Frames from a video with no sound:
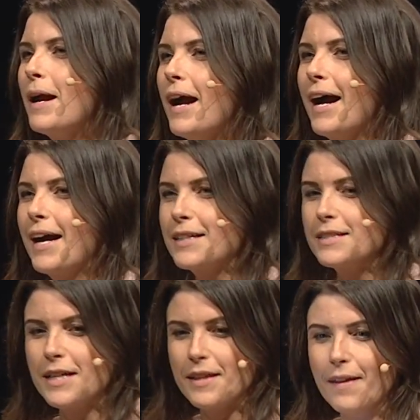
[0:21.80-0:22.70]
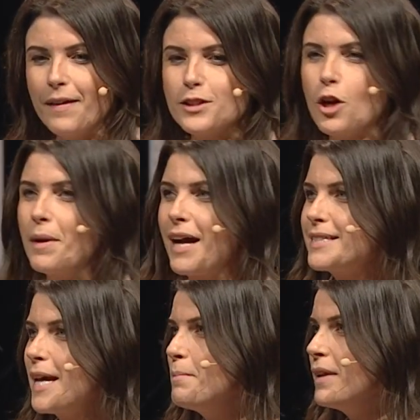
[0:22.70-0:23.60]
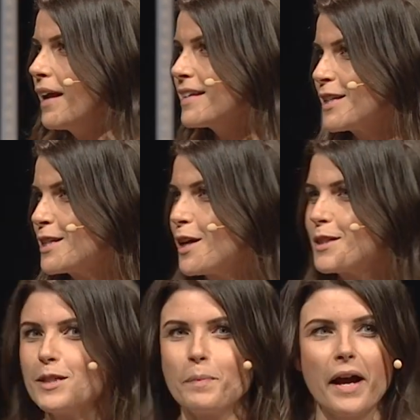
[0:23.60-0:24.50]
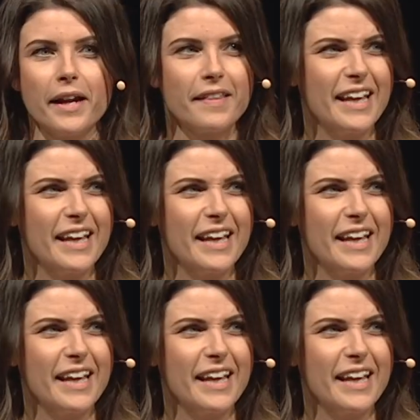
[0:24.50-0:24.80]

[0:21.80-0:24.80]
And then they told me I had 10 minutes, and I started to panic,